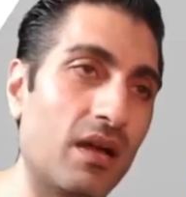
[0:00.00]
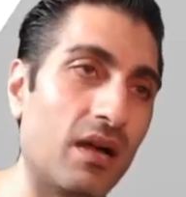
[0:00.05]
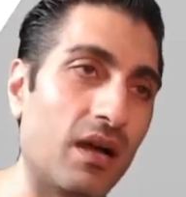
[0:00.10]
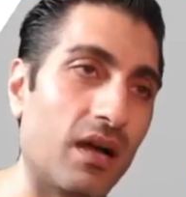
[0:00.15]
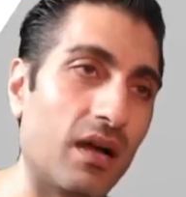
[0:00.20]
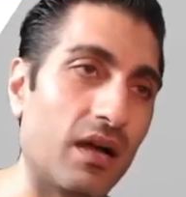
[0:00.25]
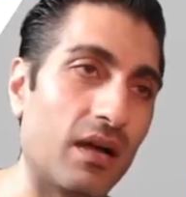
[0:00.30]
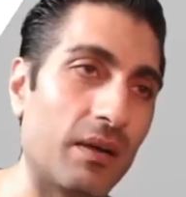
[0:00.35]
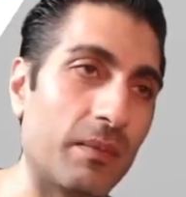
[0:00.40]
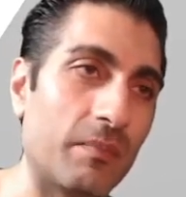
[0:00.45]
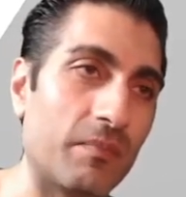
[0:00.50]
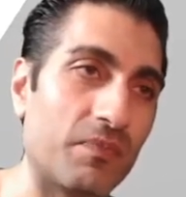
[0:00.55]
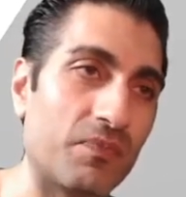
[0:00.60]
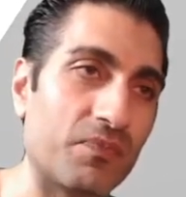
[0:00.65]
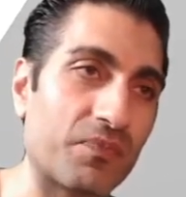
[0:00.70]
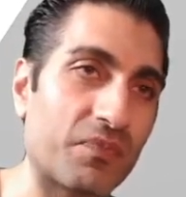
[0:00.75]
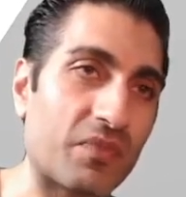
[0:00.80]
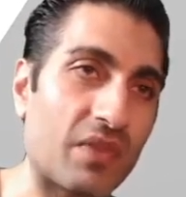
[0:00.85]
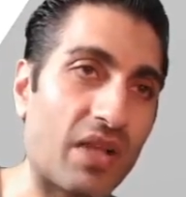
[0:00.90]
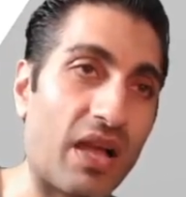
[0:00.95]
And
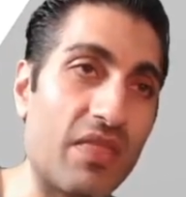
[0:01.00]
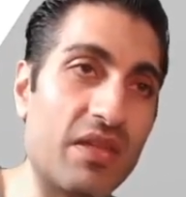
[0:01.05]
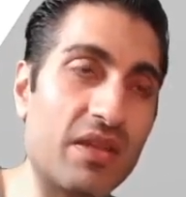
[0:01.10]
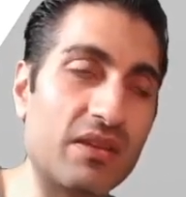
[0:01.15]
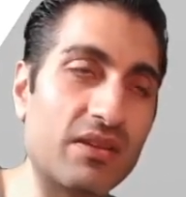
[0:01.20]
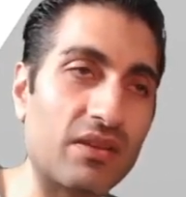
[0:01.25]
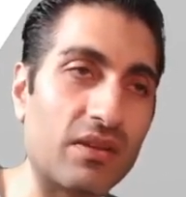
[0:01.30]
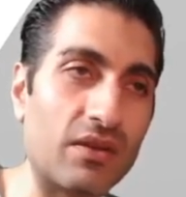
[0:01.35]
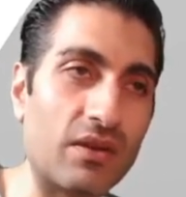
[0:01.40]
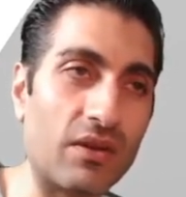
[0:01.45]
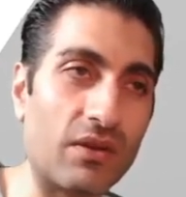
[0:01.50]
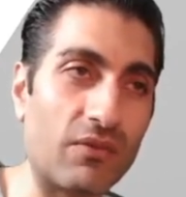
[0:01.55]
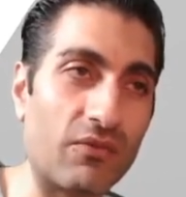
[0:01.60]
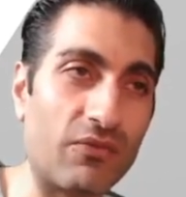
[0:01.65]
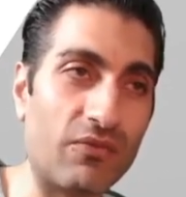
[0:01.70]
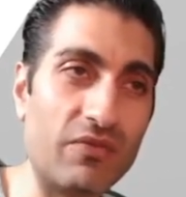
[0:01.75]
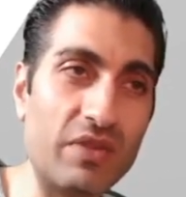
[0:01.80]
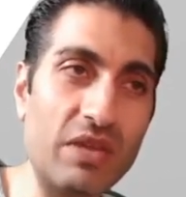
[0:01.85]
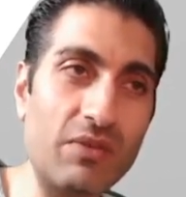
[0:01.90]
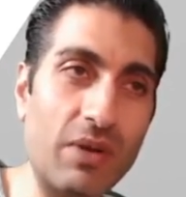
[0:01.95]
then
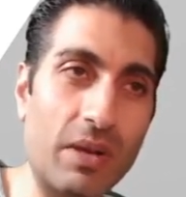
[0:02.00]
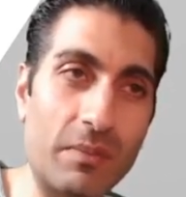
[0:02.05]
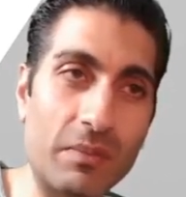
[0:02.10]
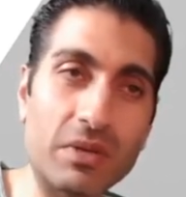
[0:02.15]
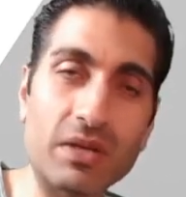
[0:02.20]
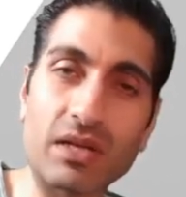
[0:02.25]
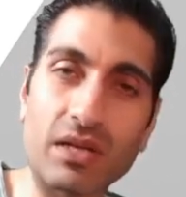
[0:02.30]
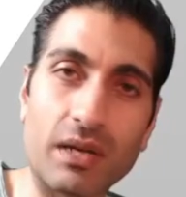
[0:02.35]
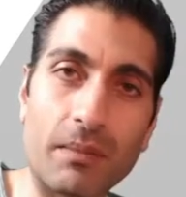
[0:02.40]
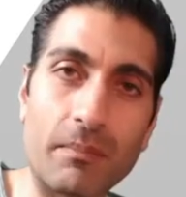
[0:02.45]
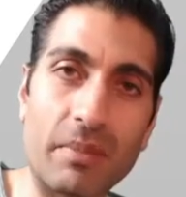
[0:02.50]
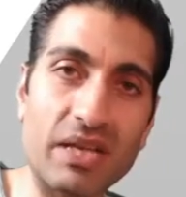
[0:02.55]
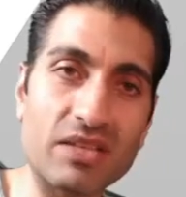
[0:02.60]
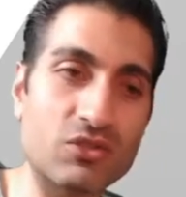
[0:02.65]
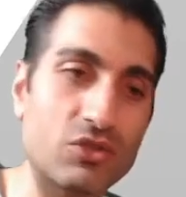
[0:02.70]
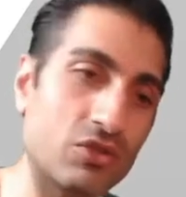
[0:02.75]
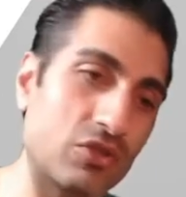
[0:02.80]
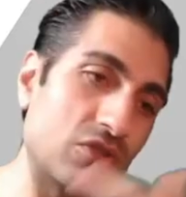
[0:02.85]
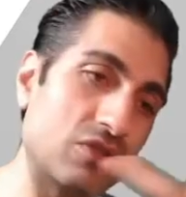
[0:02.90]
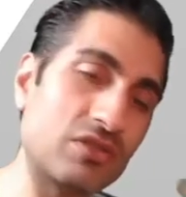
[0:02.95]
VWAP I'm going to come back
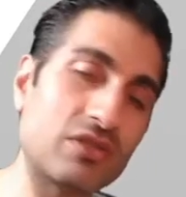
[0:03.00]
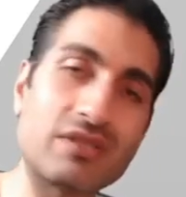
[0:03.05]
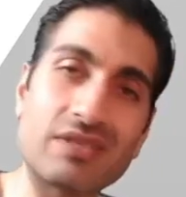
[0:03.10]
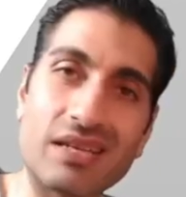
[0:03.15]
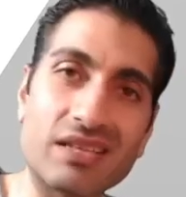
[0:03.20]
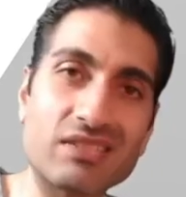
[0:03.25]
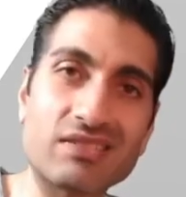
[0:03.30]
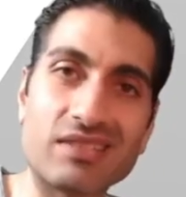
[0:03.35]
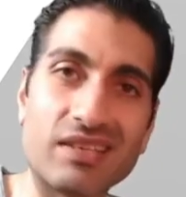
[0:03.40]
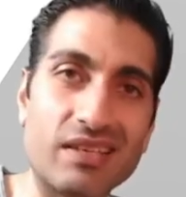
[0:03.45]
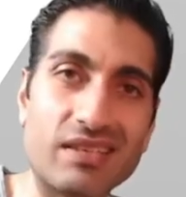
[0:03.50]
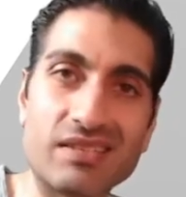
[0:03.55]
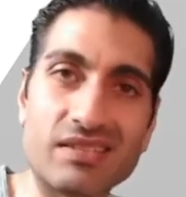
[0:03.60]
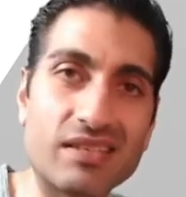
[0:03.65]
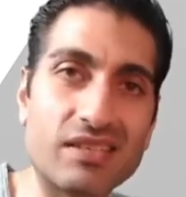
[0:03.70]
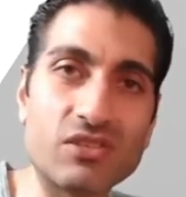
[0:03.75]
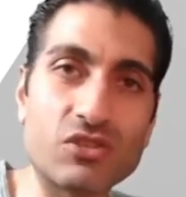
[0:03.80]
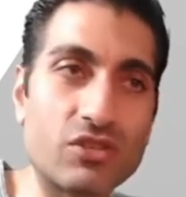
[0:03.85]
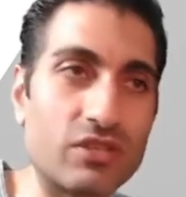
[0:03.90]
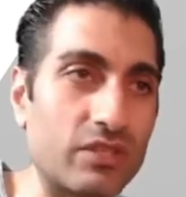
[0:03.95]
to, because that's
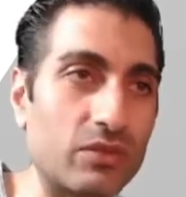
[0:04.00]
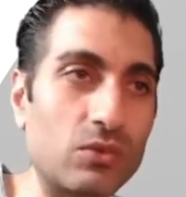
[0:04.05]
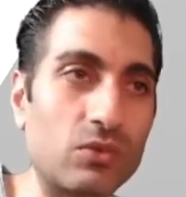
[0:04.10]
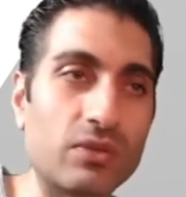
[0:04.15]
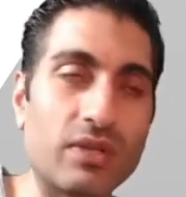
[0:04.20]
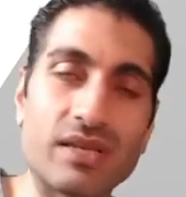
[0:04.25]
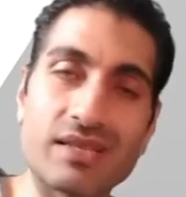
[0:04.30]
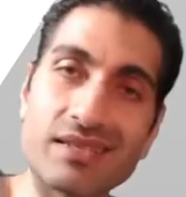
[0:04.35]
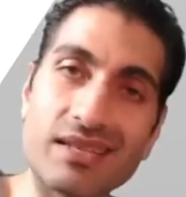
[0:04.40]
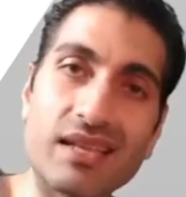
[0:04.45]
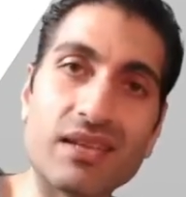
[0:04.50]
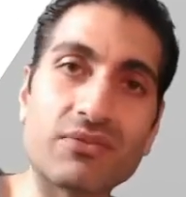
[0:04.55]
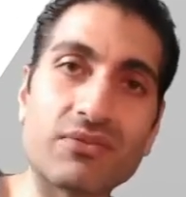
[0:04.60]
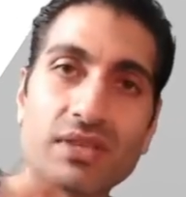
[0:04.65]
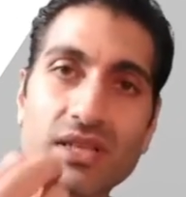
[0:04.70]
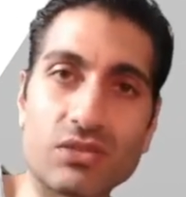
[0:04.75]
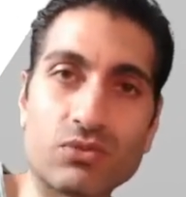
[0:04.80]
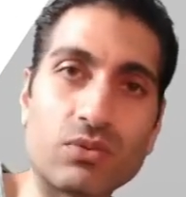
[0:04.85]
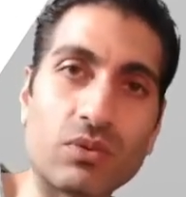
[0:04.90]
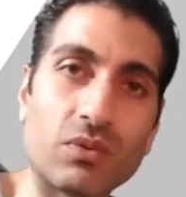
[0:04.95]
essentially all that's left.
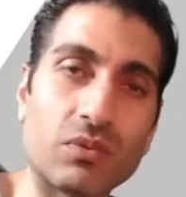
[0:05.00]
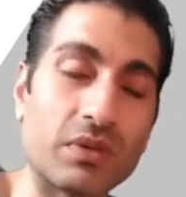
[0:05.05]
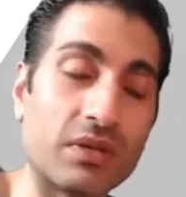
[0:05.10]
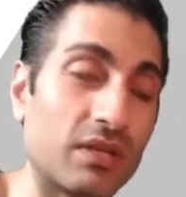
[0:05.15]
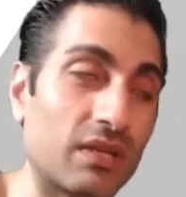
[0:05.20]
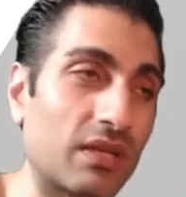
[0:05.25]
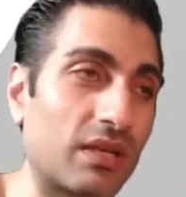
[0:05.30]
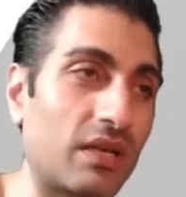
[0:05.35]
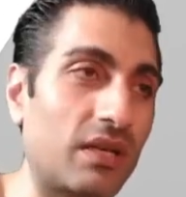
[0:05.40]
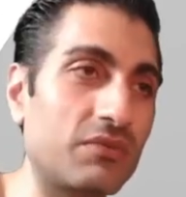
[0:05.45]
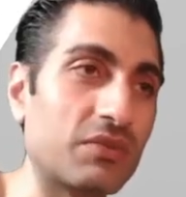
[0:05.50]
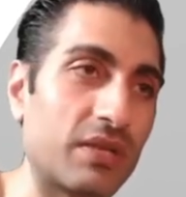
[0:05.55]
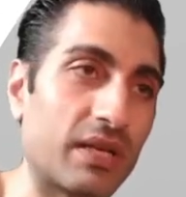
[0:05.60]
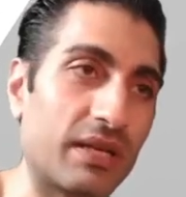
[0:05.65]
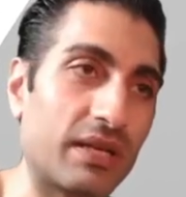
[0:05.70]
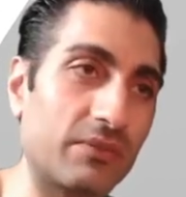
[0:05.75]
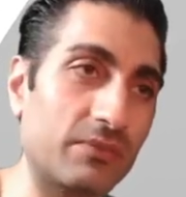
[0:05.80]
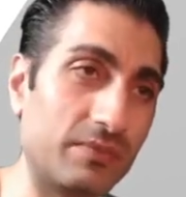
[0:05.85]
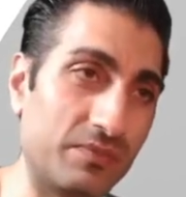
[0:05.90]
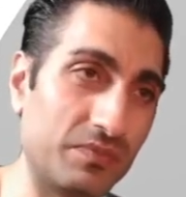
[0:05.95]
That's what we're going to cover
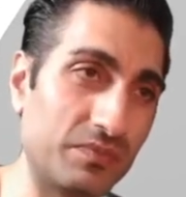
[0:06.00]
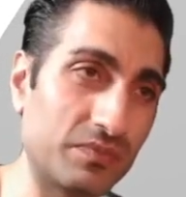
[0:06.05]
now.